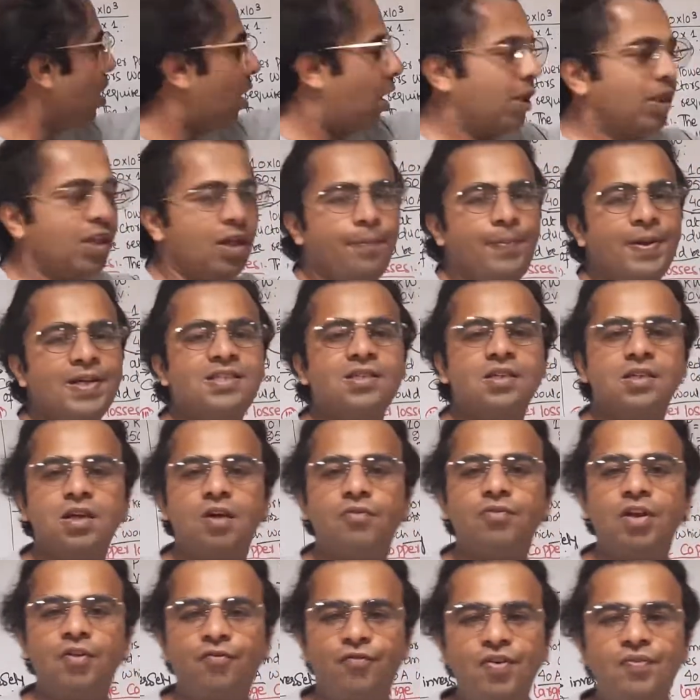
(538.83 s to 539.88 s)
on the basis
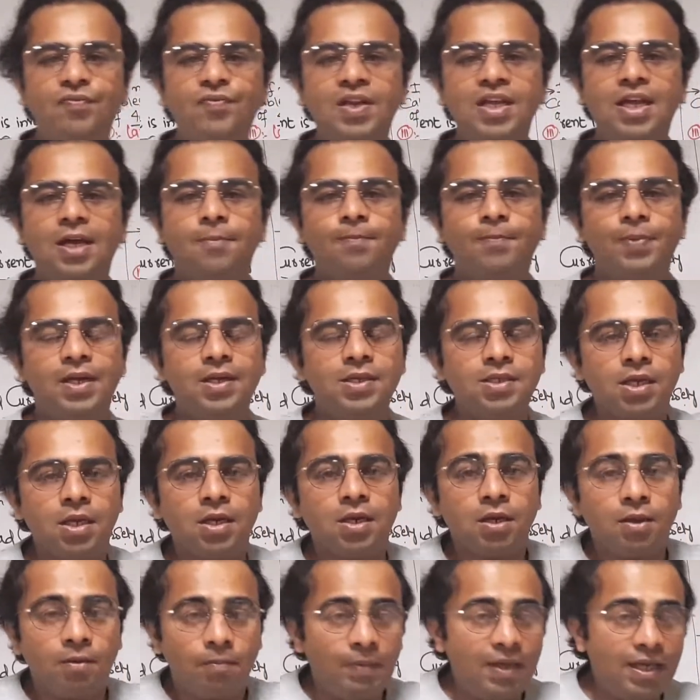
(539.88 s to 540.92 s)
of the 50 amperes.
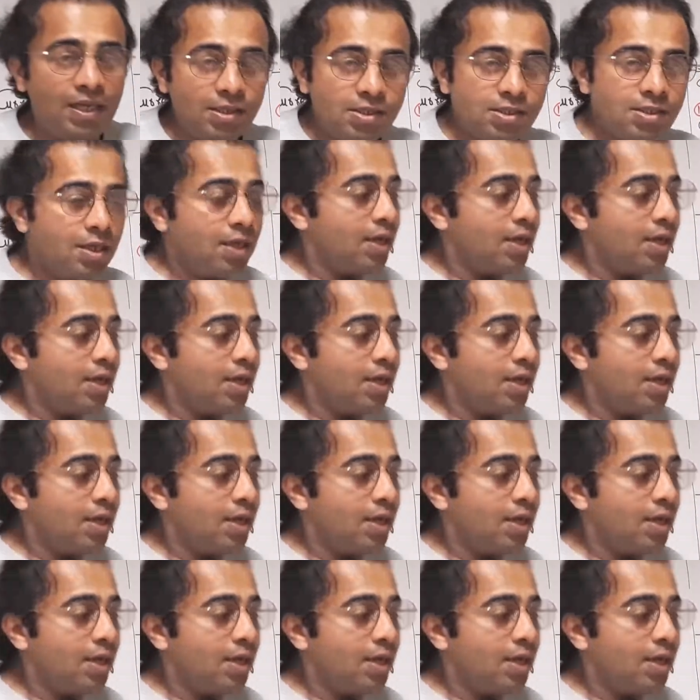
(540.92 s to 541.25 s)
Means